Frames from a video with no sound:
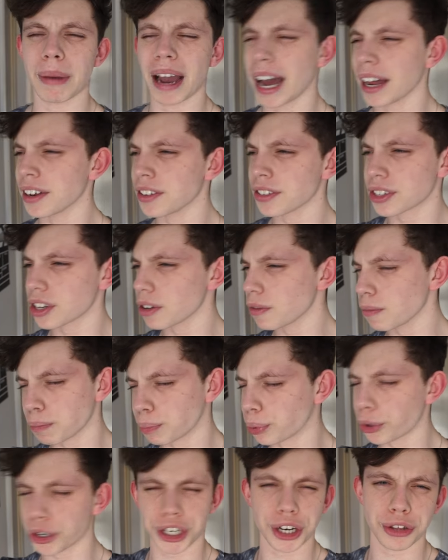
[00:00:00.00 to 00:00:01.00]
my hands,
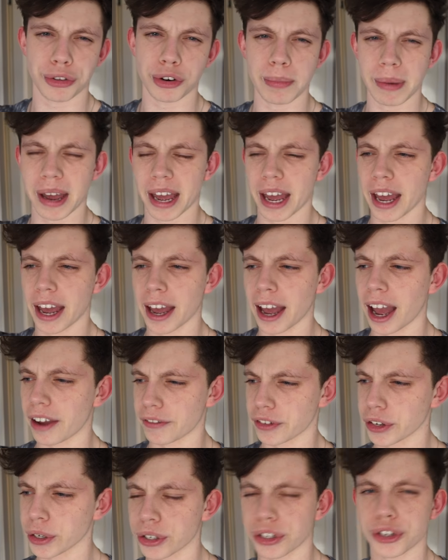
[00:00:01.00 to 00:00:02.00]
brush it through my hair.
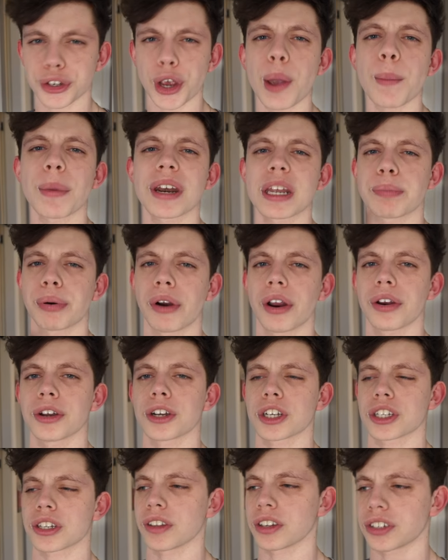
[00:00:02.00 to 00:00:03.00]
I've used so many
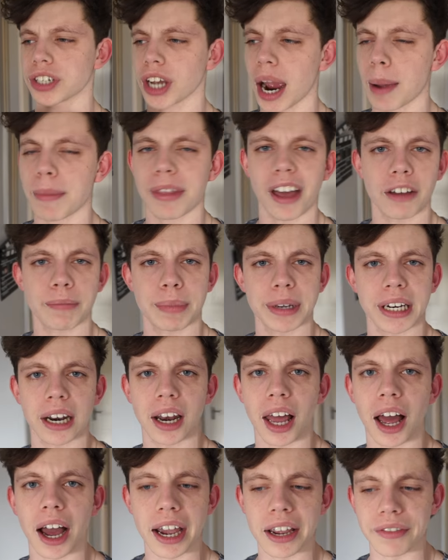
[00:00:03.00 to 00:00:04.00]
products in the time that I've been
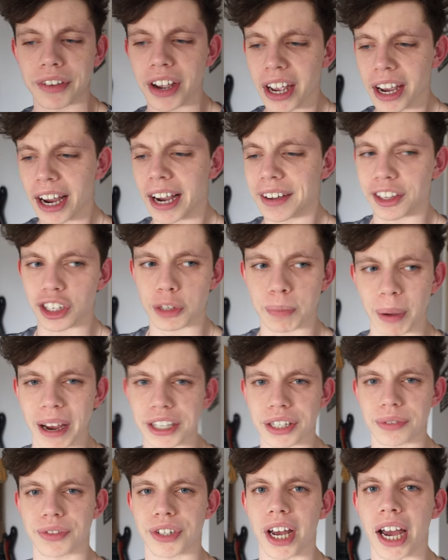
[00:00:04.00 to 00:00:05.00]
alive, in the
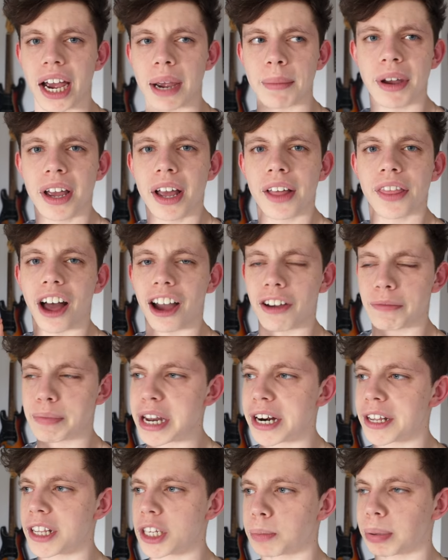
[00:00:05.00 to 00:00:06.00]
space of time that I've
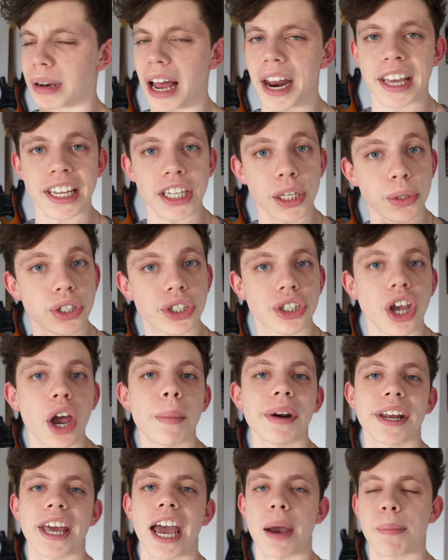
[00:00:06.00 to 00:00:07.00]
been on this planet, used so
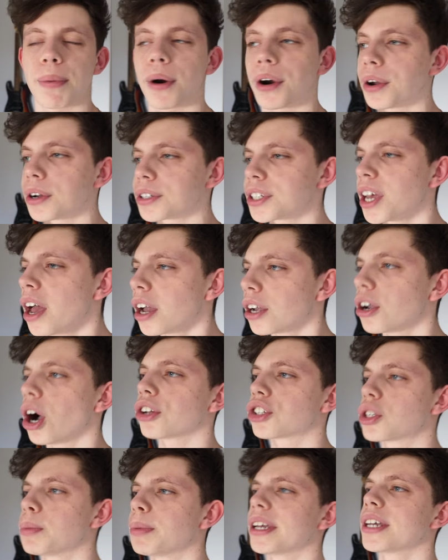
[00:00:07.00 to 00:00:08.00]
many hair products.
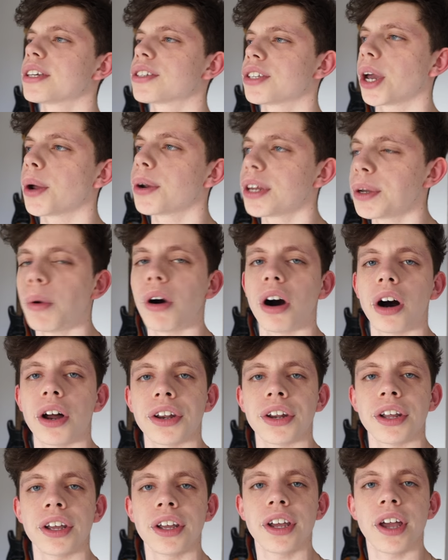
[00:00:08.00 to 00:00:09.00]
Got To Be is the only
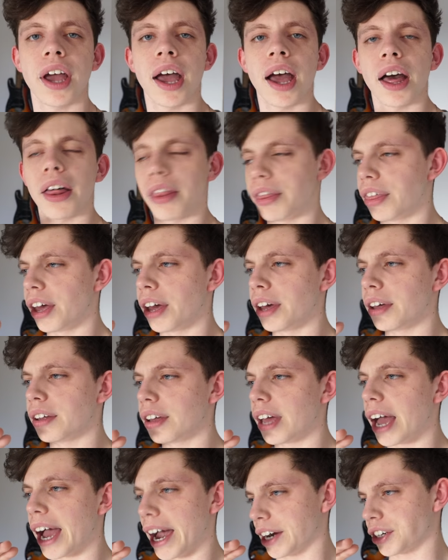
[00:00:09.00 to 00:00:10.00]
one that
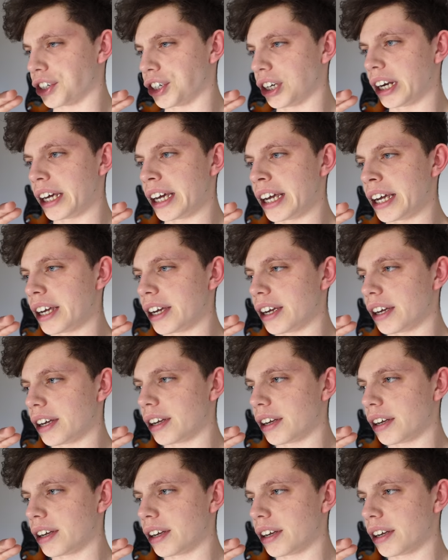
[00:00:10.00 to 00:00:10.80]
actually